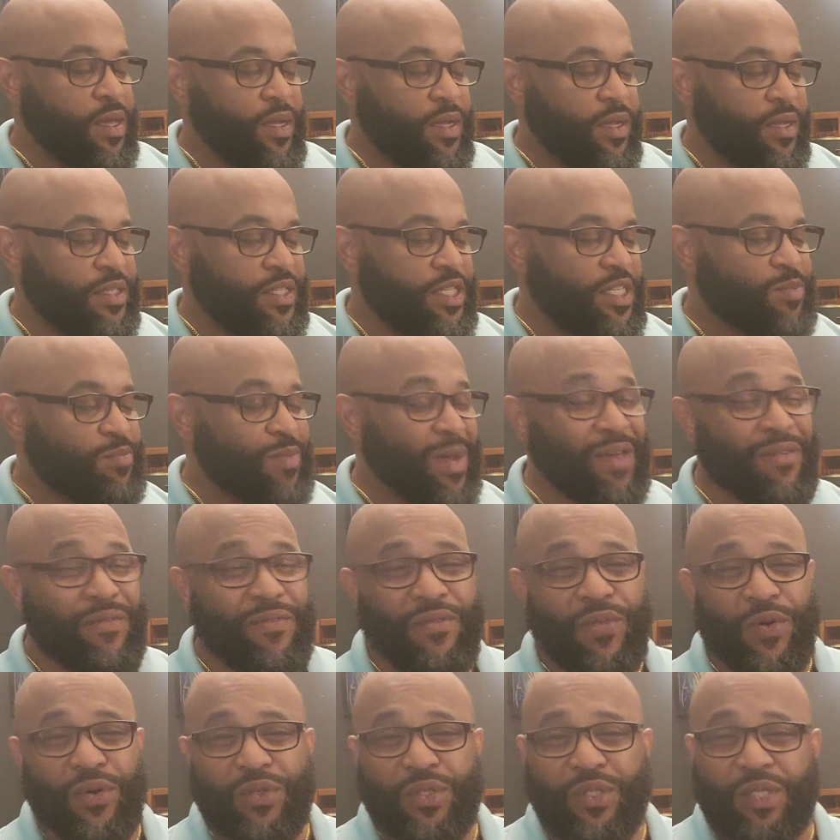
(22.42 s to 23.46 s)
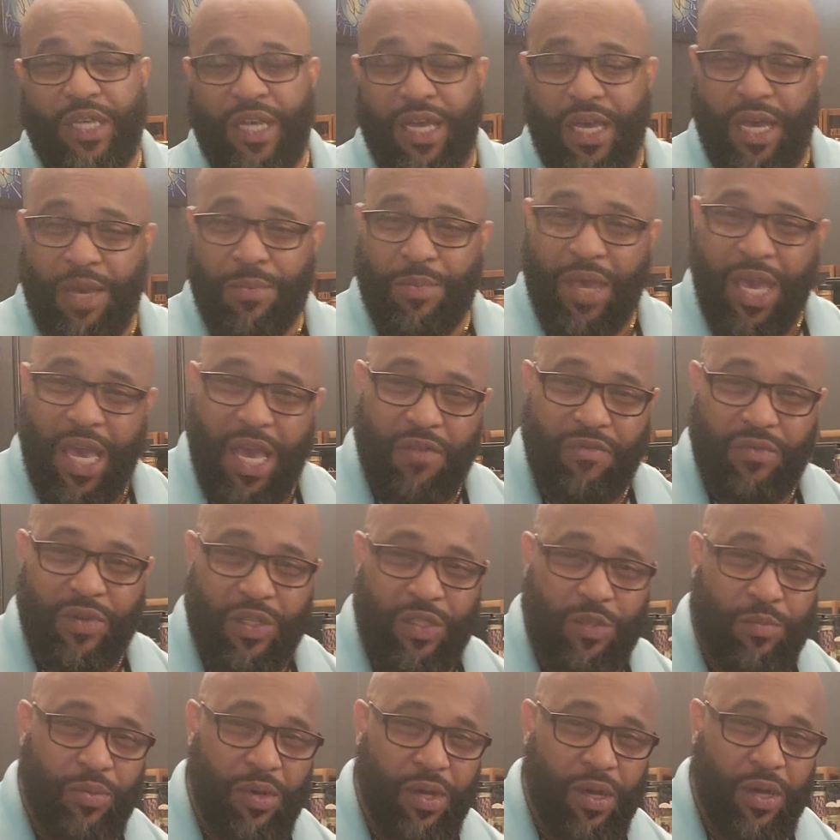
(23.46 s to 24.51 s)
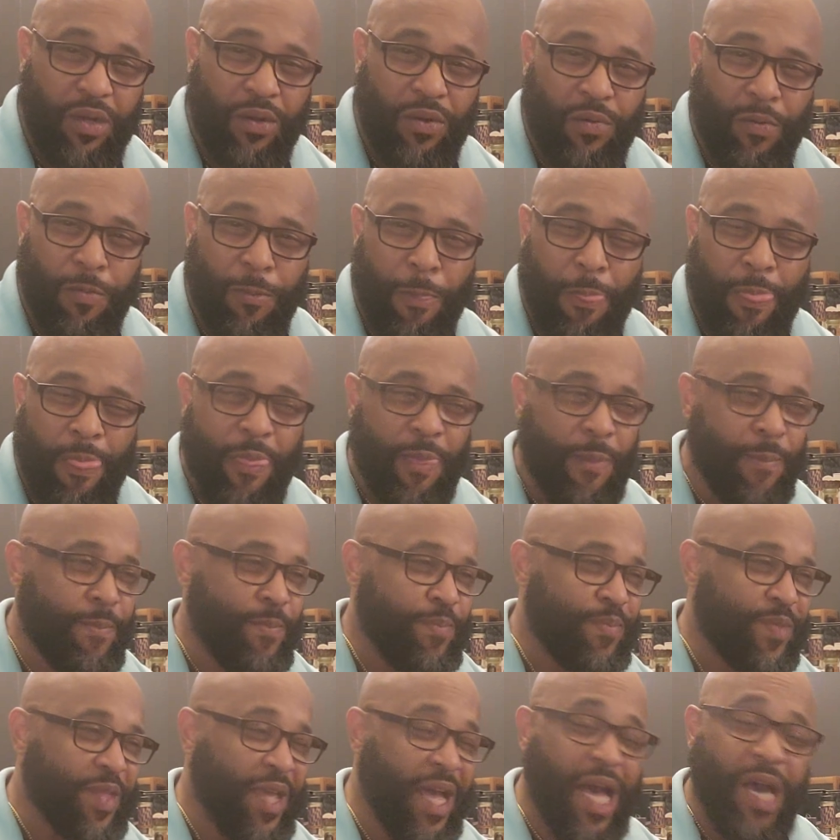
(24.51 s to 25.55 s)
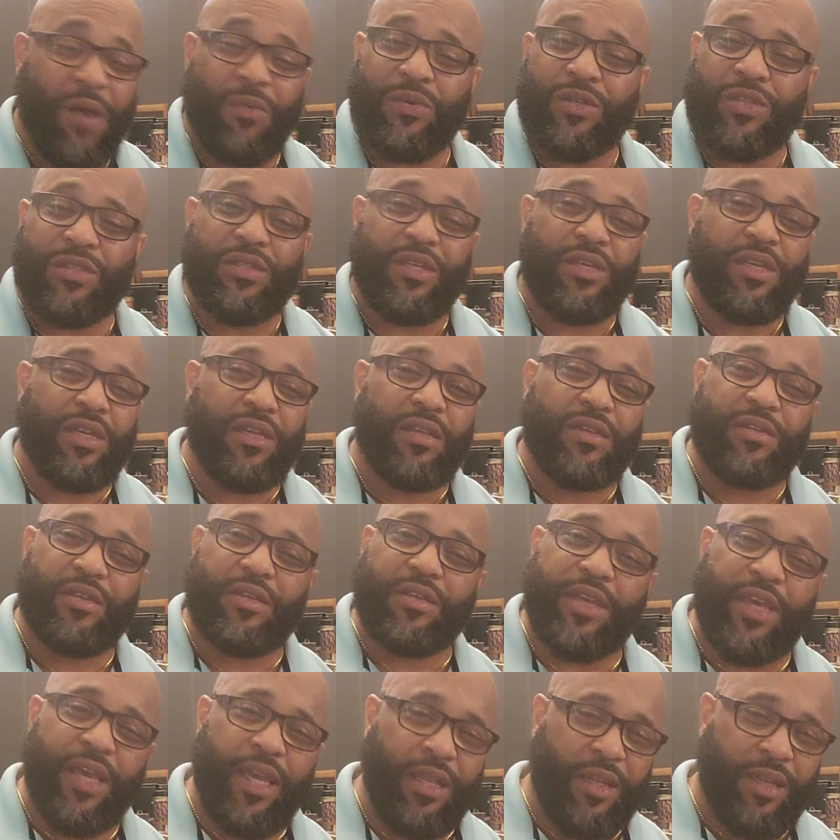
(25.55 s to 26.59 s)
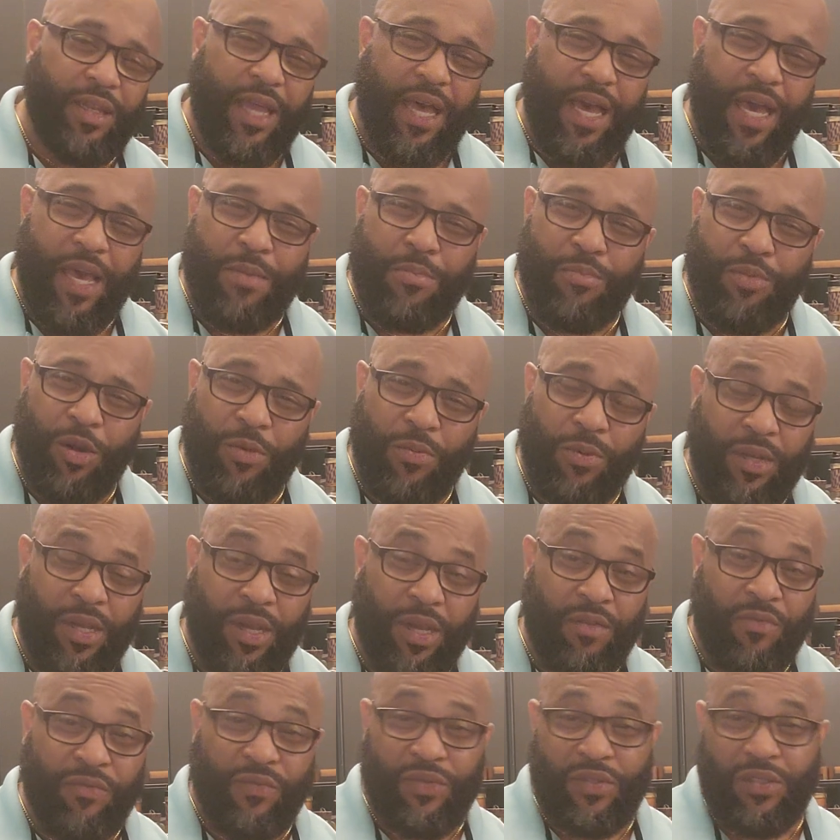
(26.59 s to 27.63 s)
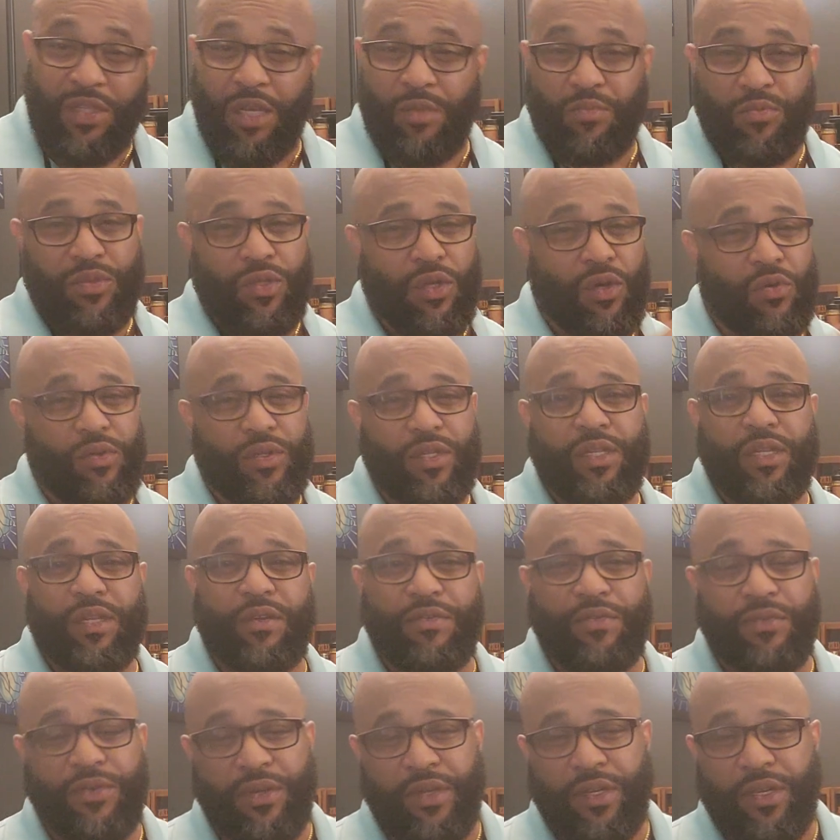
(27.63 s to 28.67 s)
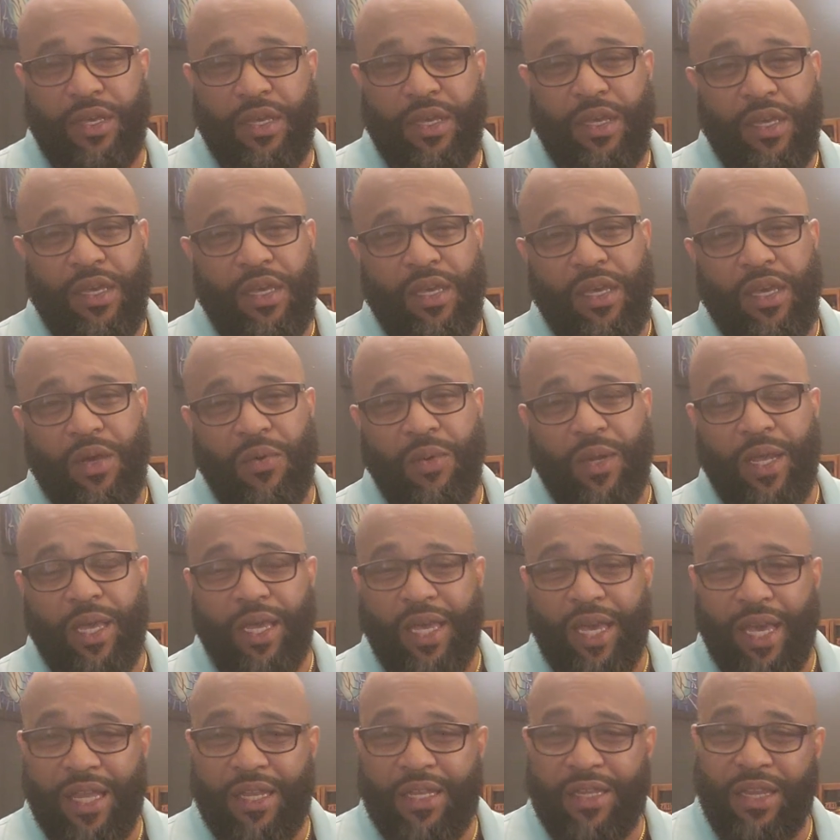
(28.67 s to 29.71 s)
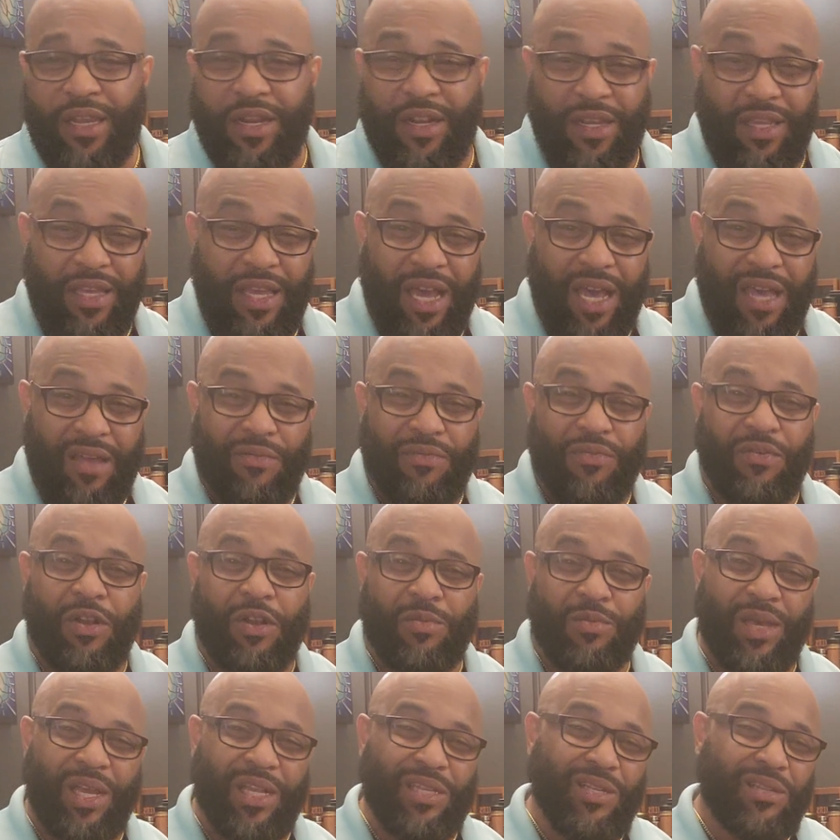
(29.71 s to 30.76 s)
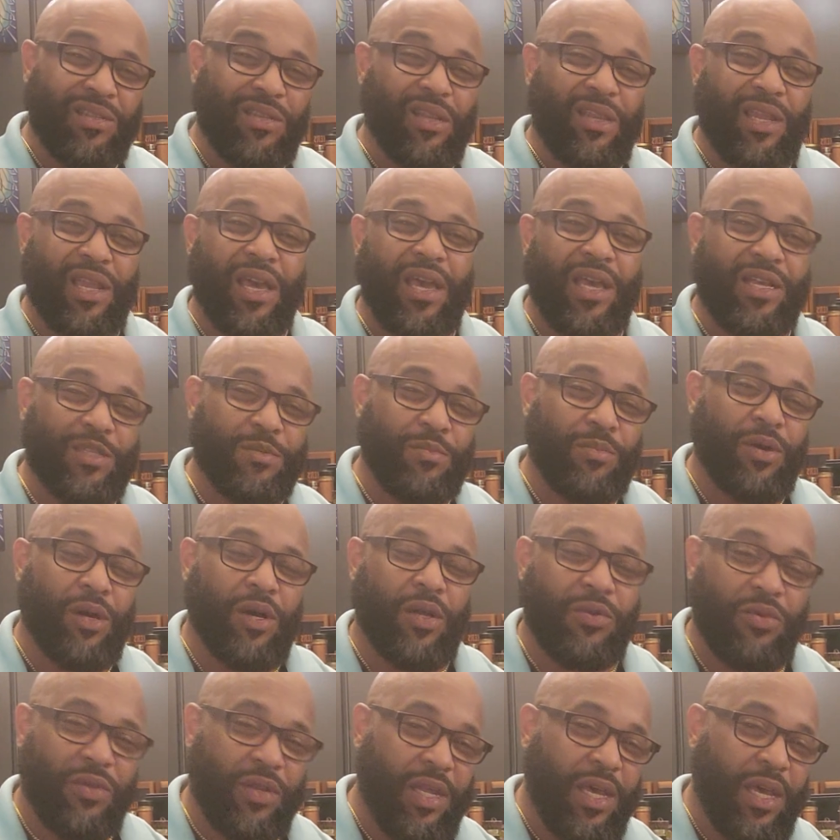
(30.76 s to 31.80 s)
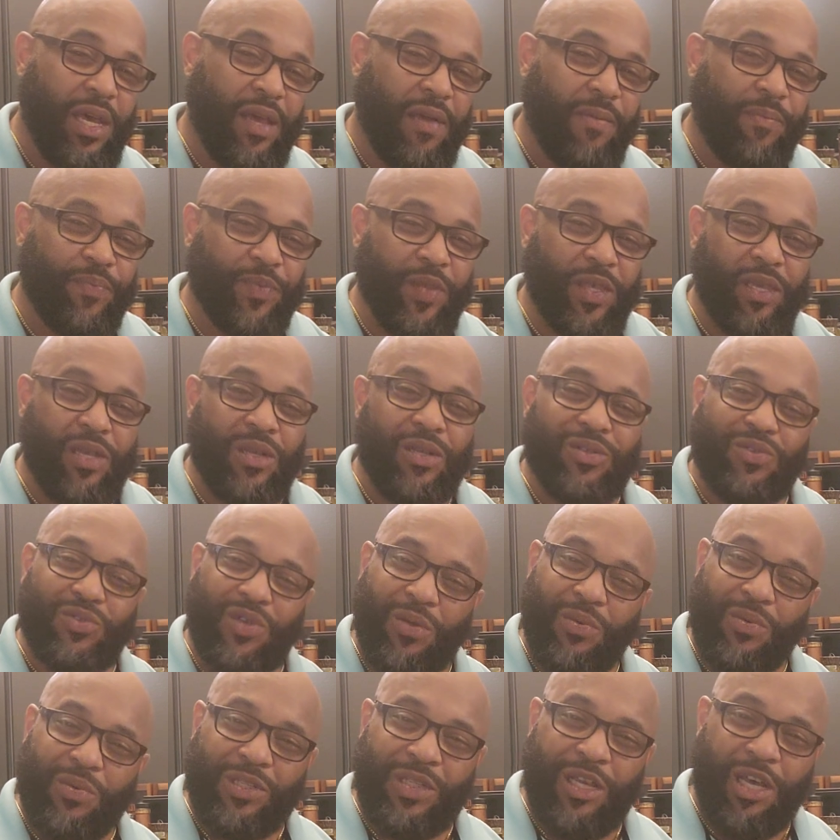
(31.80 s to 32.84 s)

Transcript: This is my first time having this bottle. I was in line bourbon hunting for something totally different. And when I got there, the guy in front of me, I took the last bottle of that. So I was